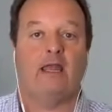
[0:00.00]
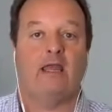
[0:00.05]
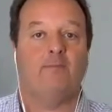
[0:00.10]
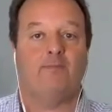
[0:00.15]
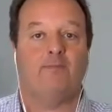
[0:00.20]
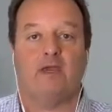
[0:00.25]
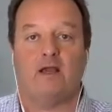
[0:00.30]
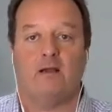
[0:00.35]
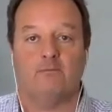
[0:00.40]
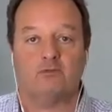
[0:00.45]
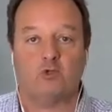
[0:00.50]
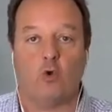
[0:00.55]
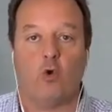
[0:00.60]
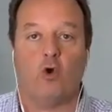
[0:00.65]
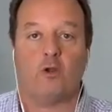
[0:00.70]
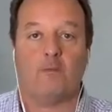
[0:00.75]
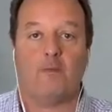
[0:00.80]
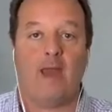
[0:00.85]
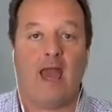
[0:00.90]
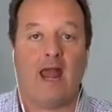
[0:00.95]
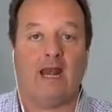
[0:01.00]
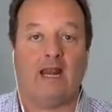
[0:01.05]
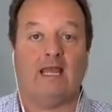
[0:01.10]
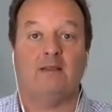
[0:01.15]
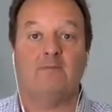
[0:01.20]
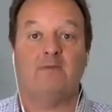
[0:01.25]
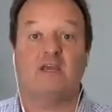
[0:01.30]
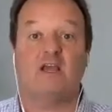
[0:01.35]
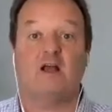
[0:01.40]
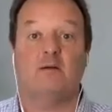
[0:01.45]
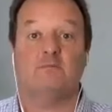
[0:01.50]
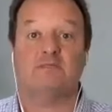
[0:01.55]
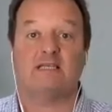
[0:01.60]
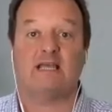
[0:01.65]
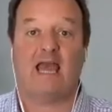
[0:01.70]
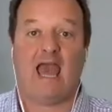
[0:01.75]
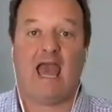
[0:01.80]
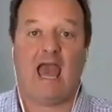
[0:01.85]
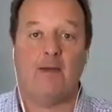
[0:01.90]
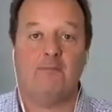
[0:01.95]
It becomes automatic, and it becomes a
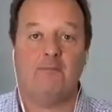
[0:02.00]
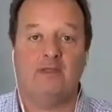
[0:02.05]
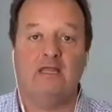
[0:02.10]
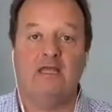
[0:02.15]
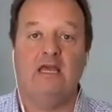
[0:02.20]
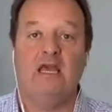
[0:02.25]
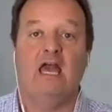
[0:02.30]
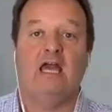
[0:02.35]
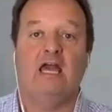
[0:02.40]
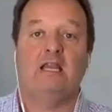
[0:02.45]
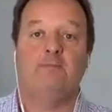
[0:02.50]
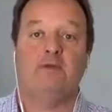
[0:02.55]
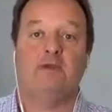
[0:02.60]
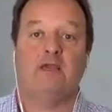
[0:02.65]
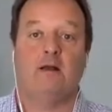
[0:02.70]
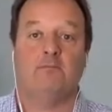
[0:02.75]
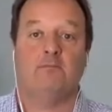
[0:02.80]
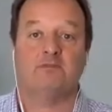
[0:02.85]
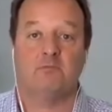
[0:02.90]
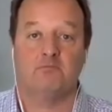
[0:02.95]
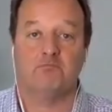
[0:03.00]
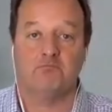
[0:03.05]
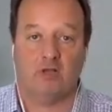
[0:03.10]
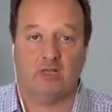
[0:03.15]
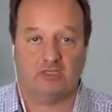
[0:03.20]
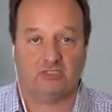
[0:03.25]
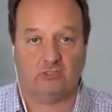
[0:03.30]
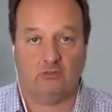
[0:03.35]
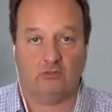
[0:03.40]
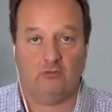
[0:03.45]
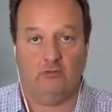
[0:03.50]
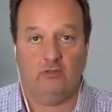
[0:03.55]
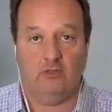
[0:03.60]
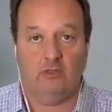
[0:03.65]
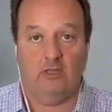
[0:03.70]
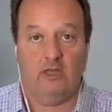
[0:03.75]
habit, and it becomes a muscle.